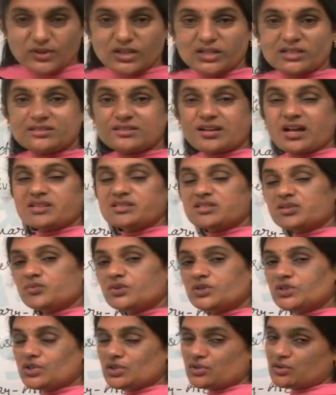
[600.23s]
that is
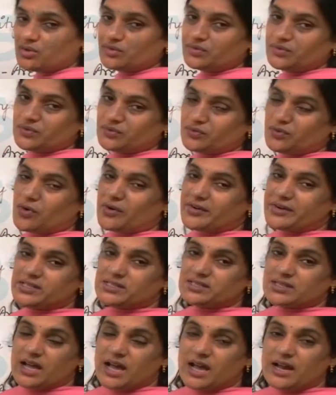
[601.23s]
conservation of
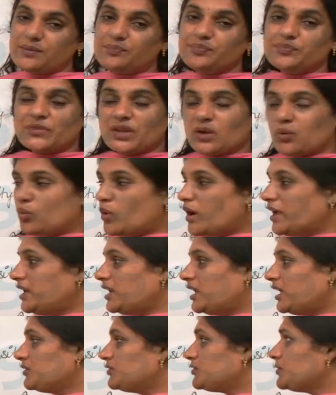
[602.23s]
forests and
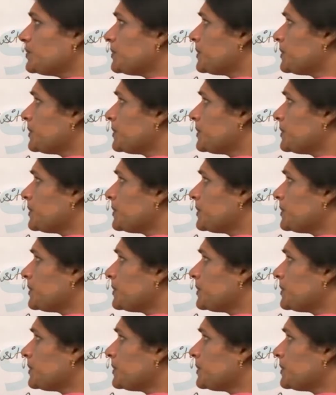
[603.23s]
wildlife.